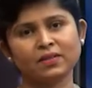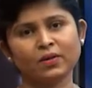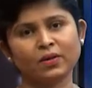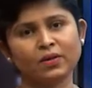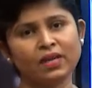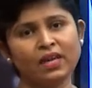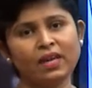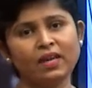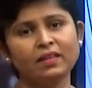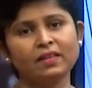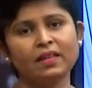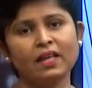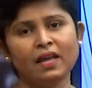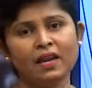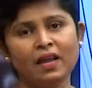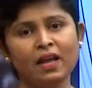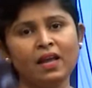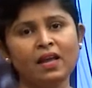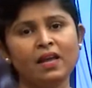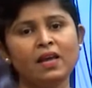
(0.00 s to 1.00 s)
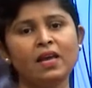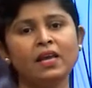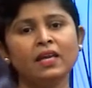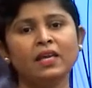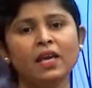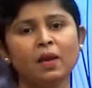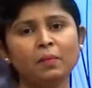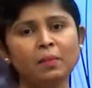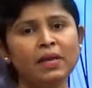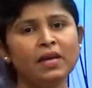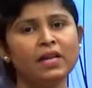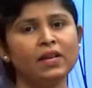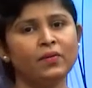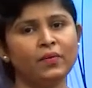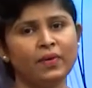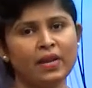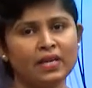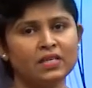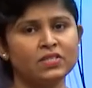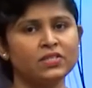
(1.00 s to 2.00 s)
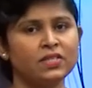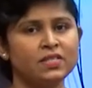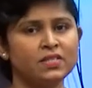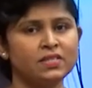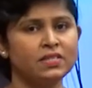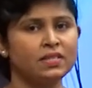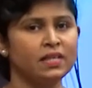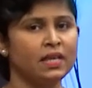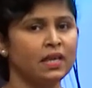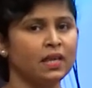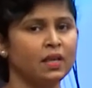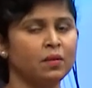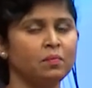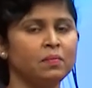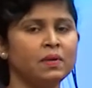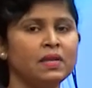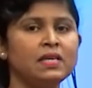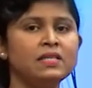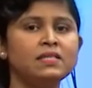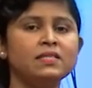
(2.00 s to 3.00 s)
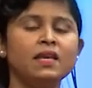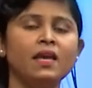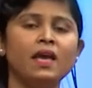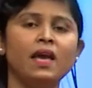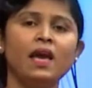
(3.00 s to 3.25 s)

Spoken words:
Okay, there are chemical reactions taking place.